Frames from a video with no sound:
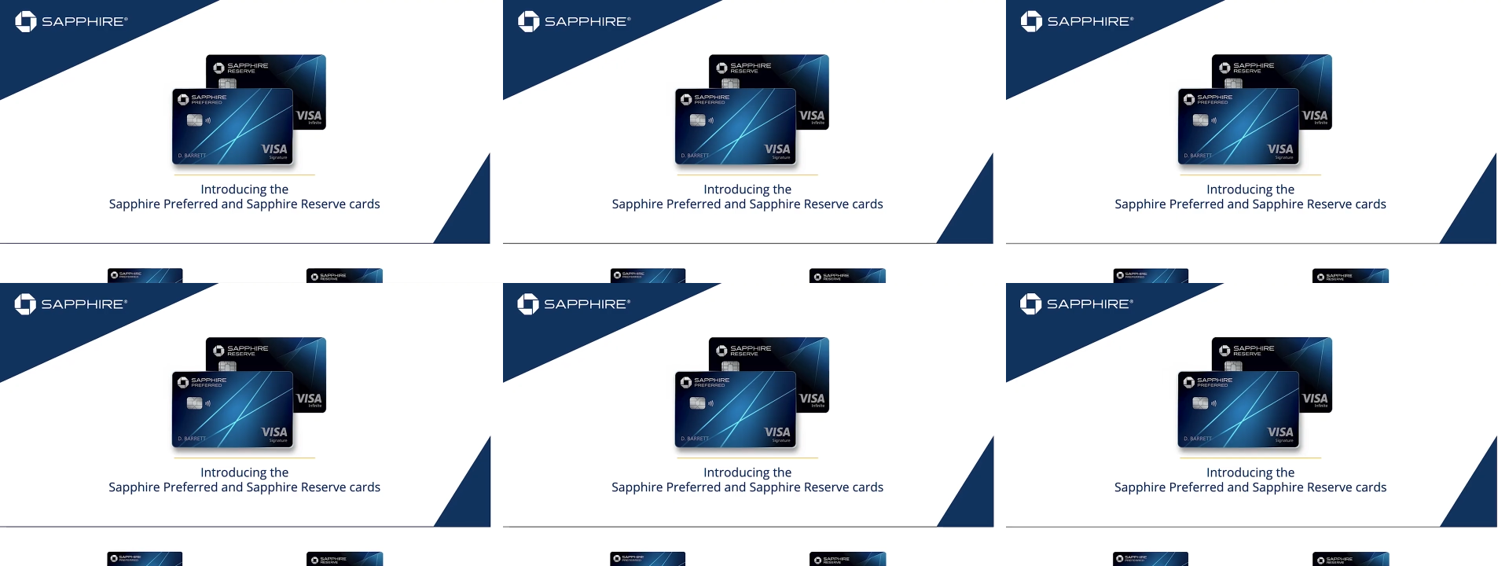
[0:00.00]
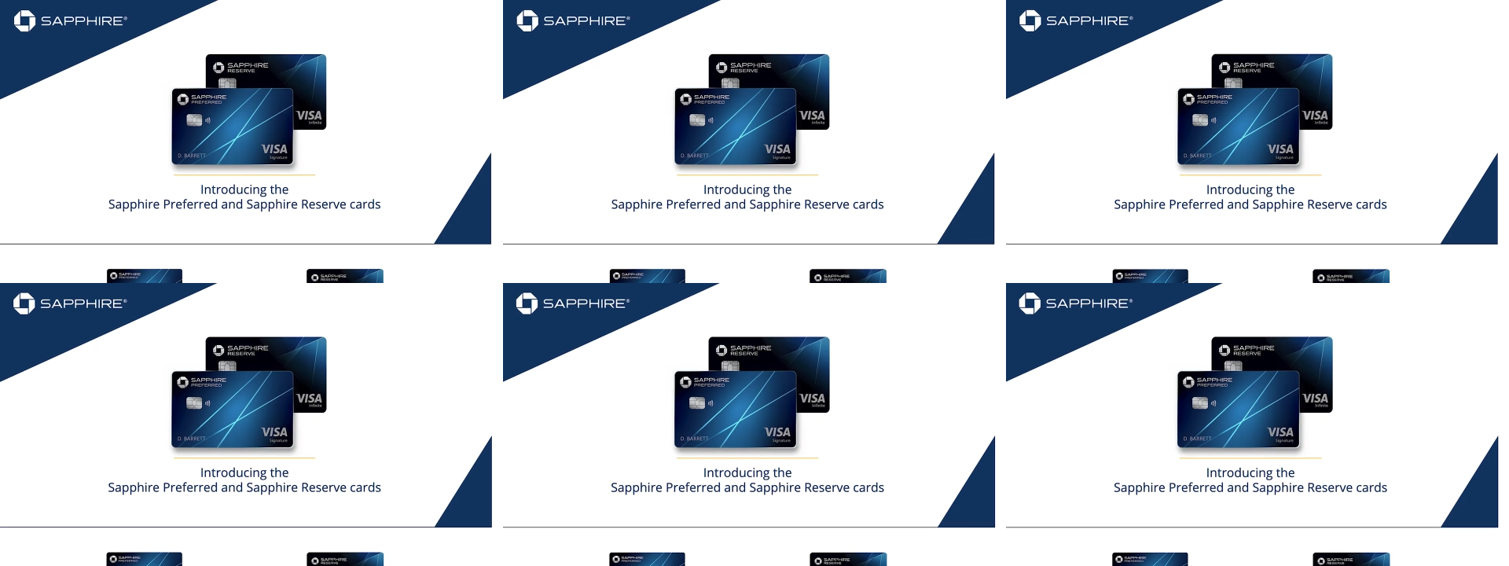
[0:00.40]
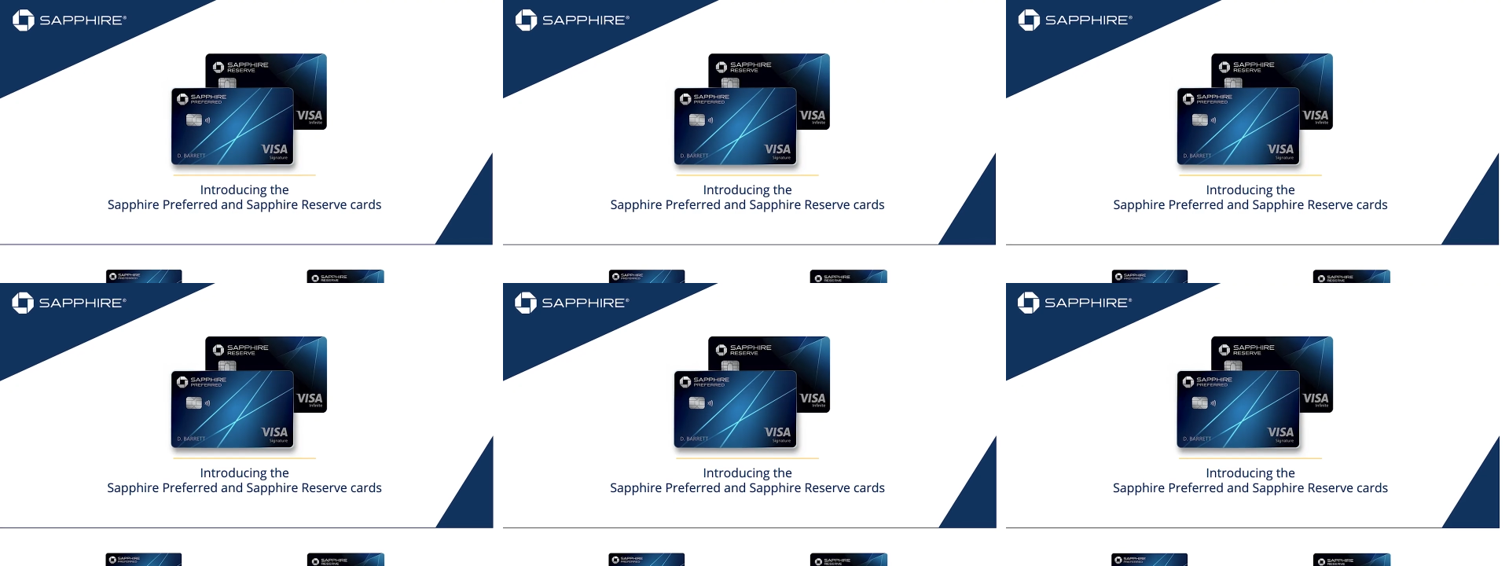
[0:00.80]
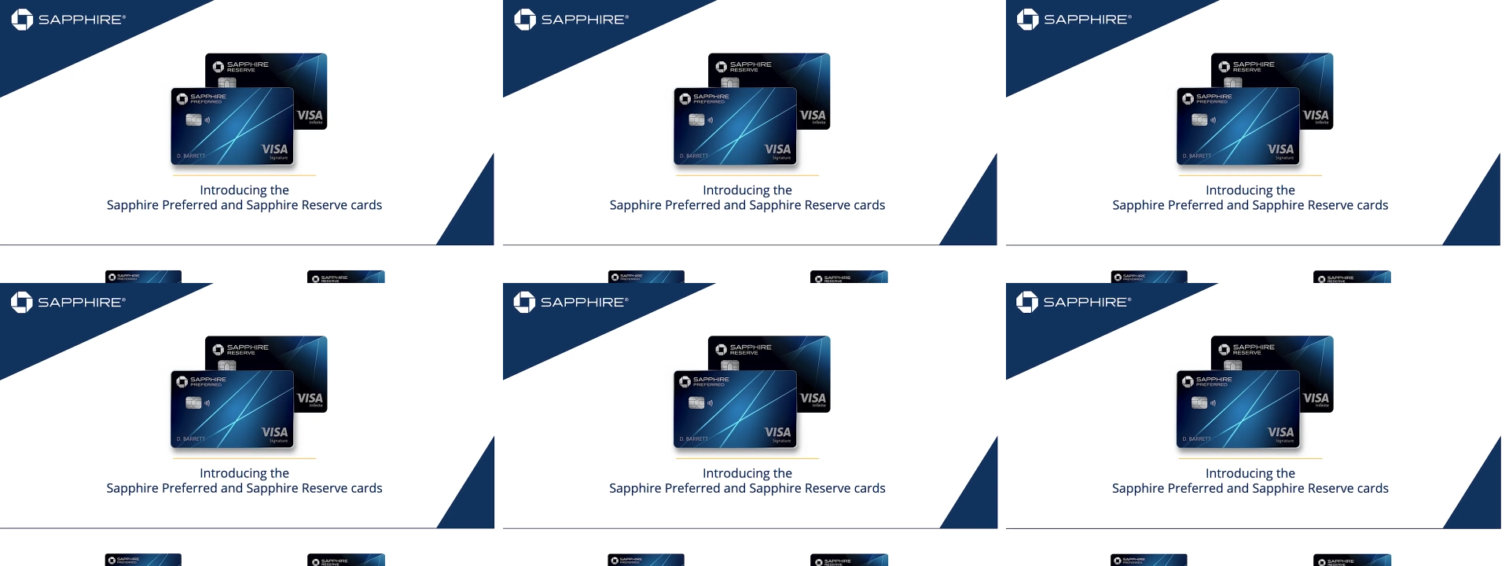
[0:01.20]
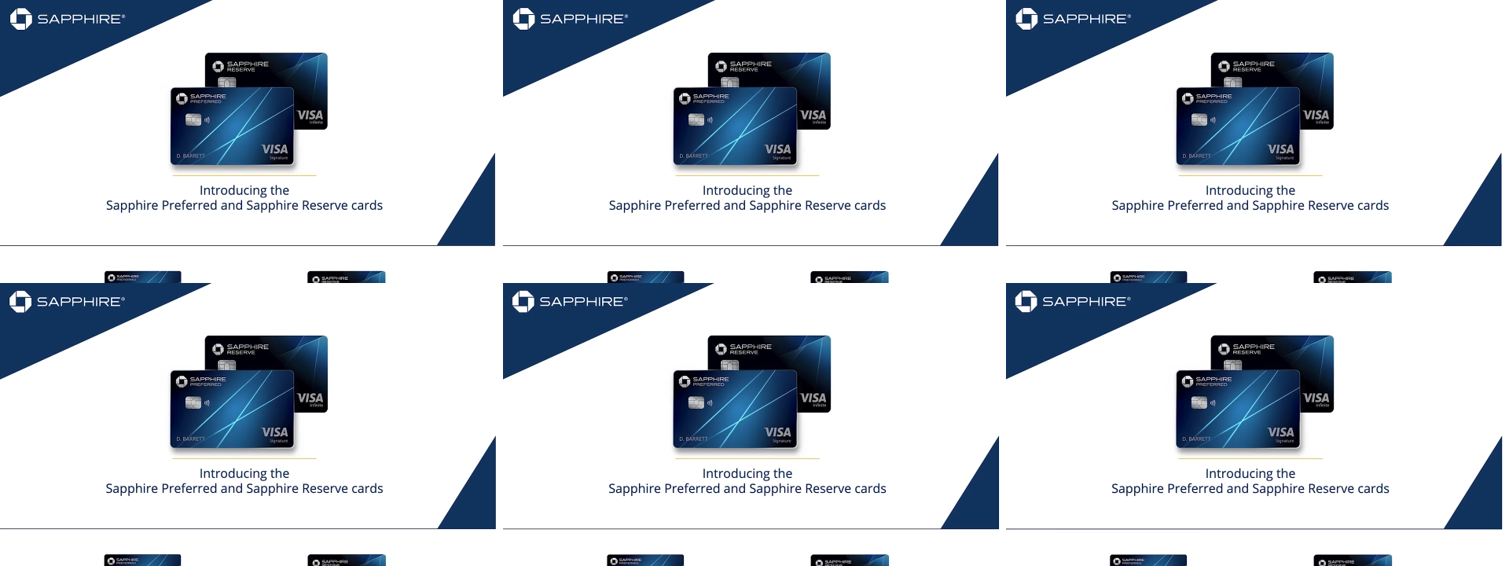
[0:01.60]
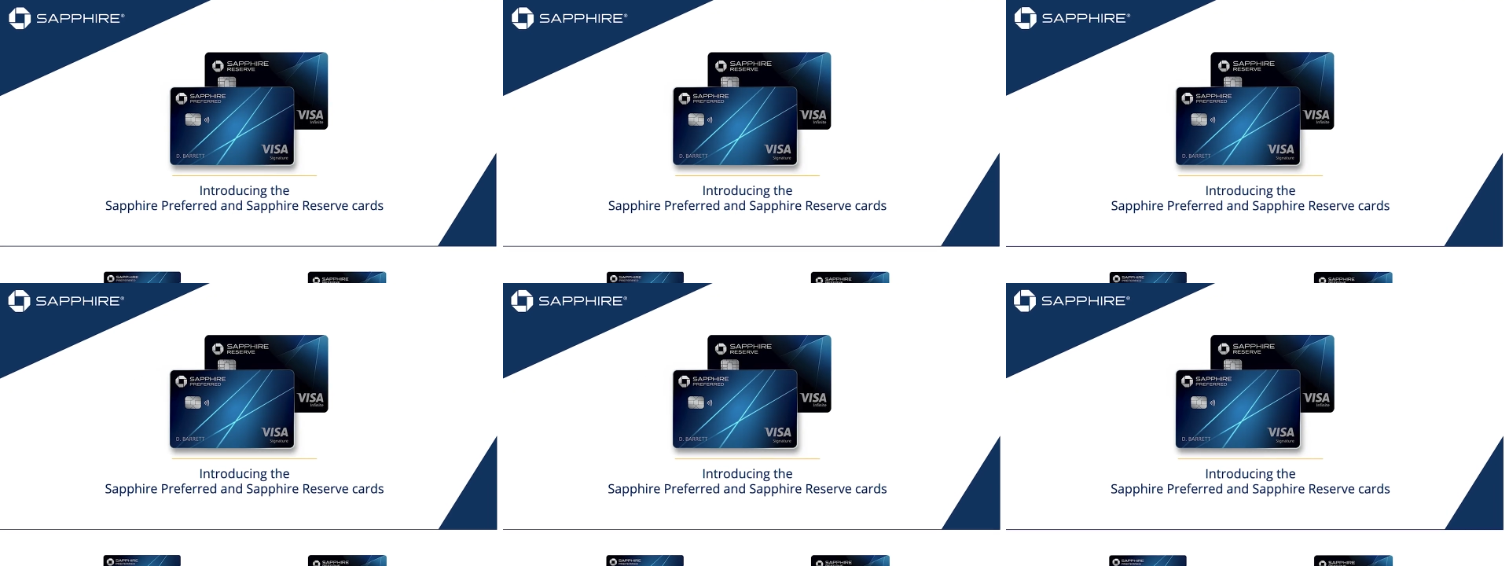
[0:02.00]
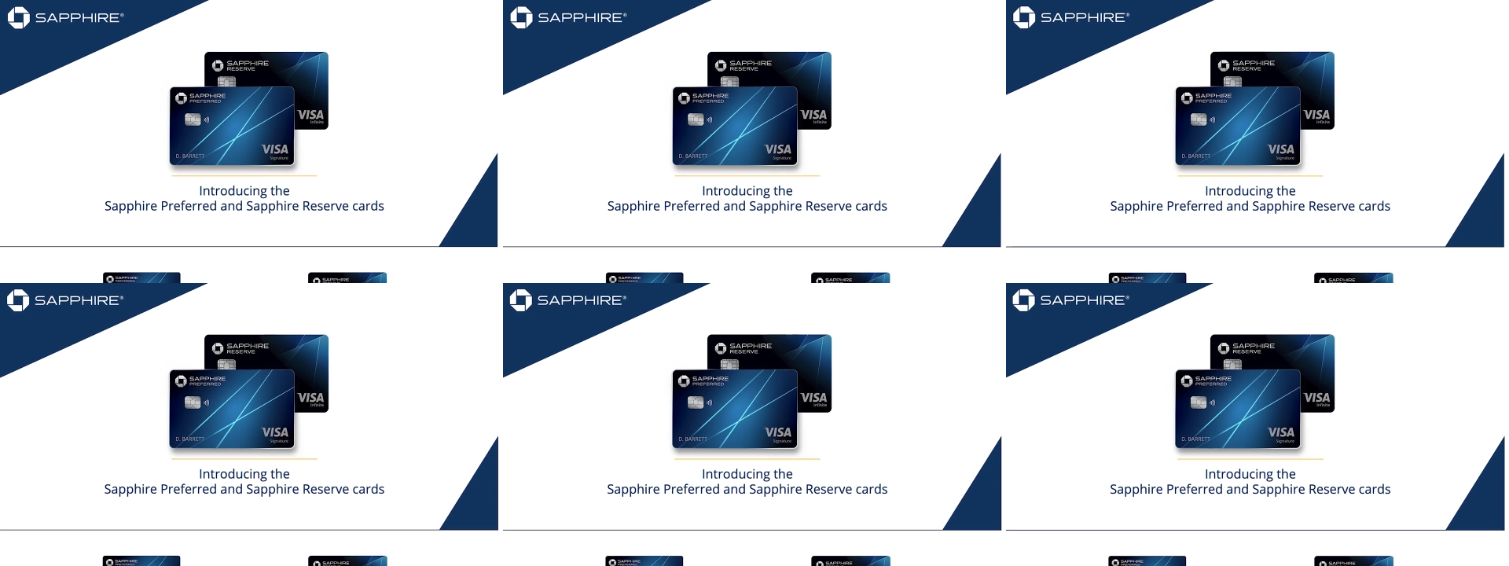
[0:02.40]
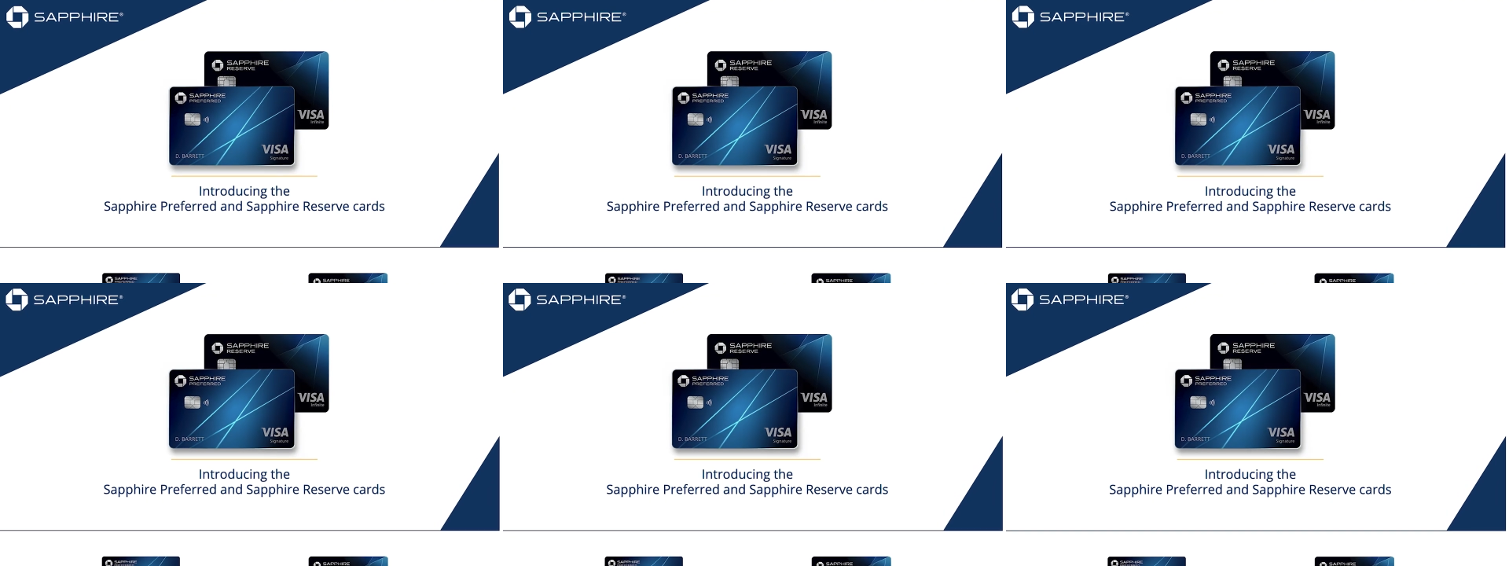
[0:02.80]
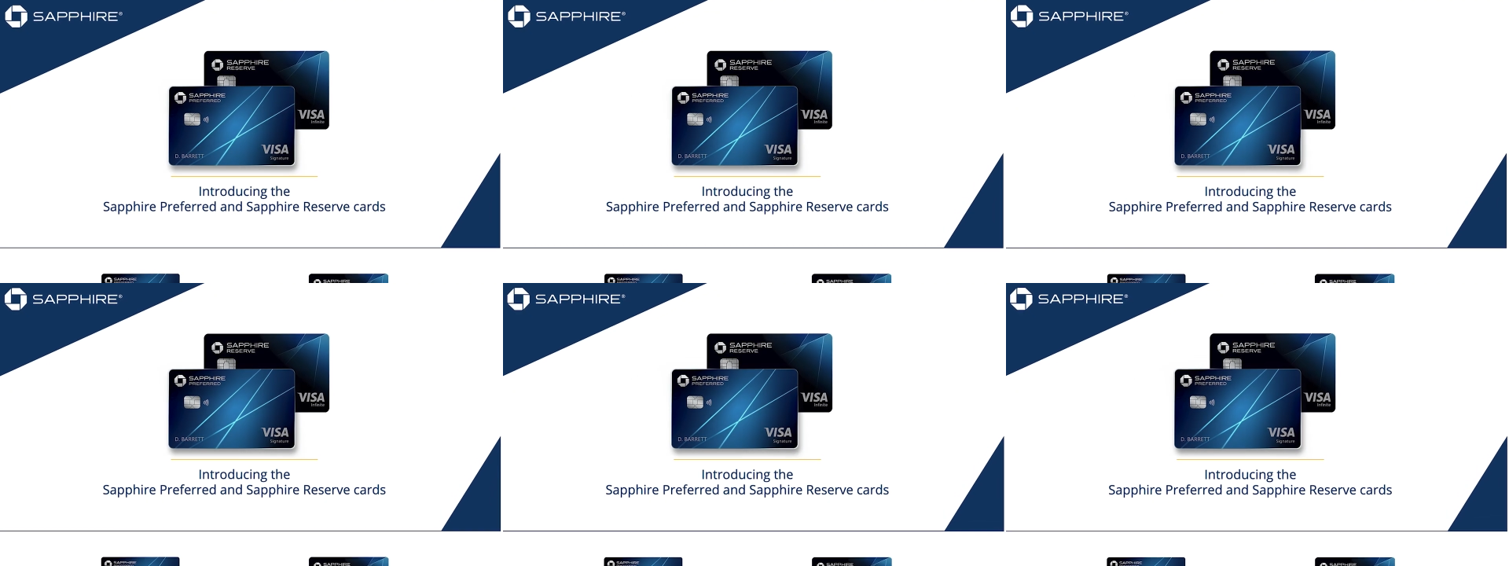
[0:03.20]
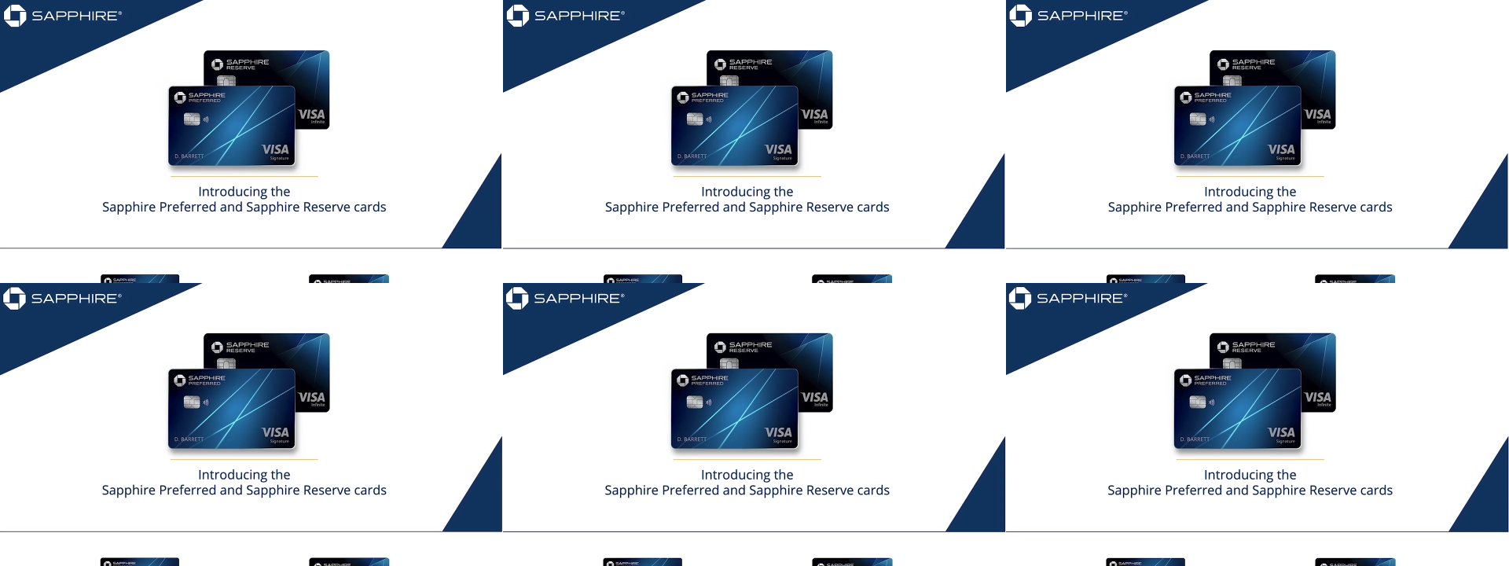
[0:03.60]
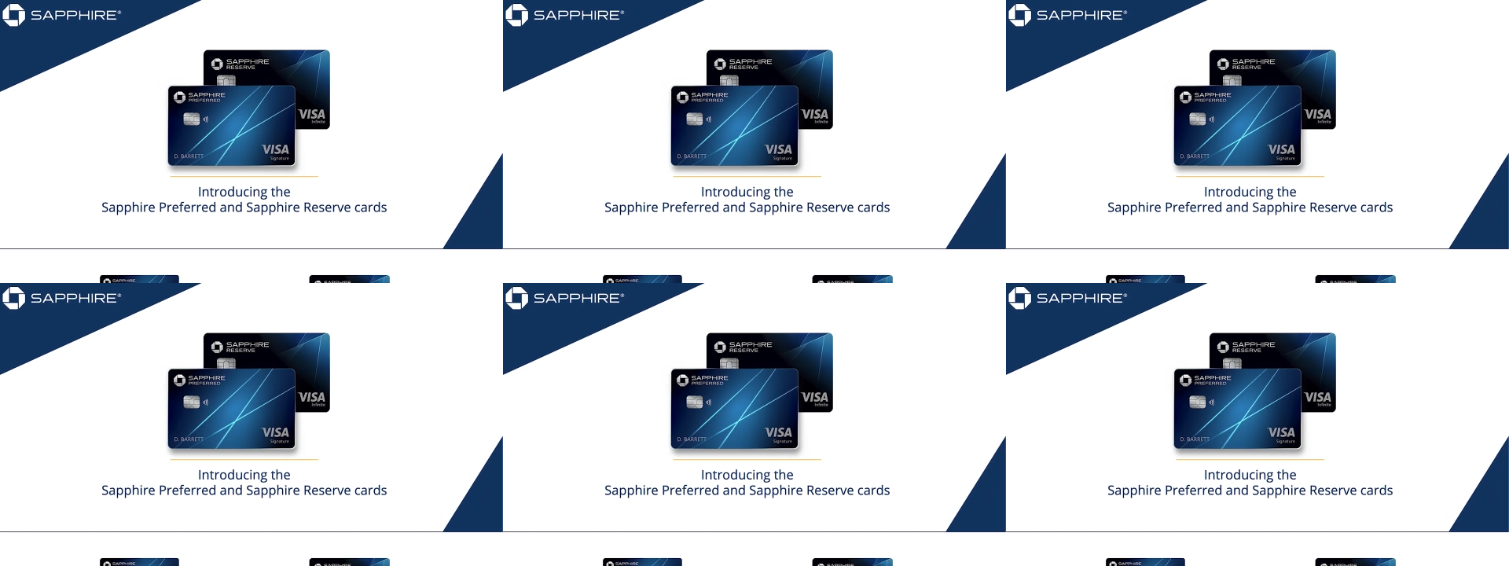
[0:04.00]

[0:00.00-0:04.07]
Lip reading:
No face is visible, so there are no lips to read.